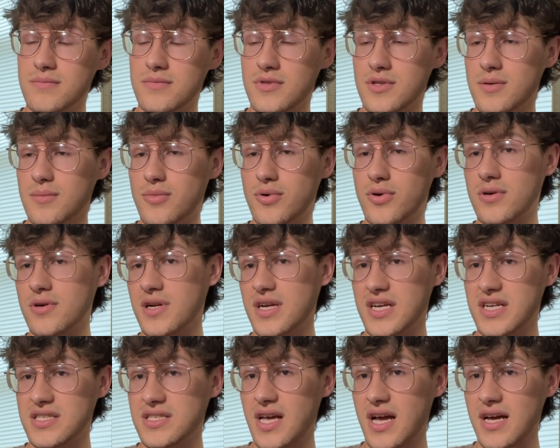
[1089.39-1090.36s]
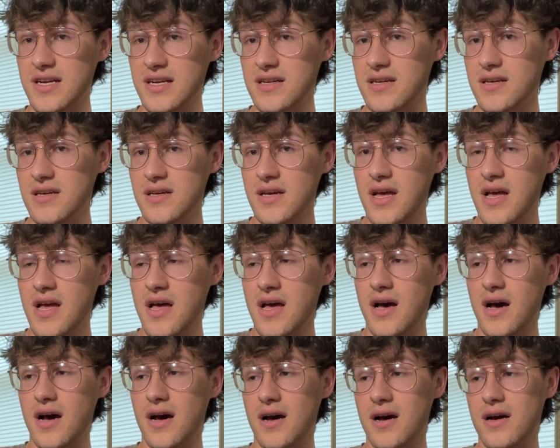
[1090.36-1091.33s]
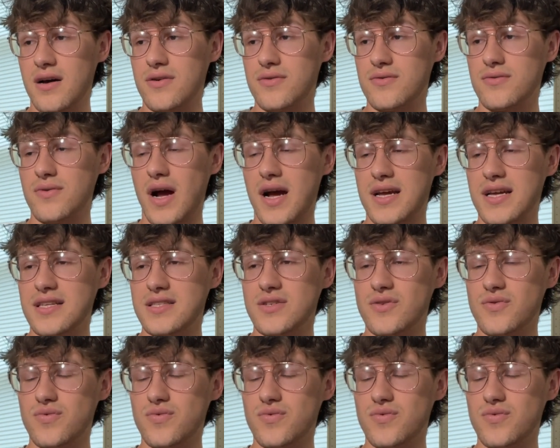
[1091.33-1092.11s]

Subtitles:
the more exotic Rocket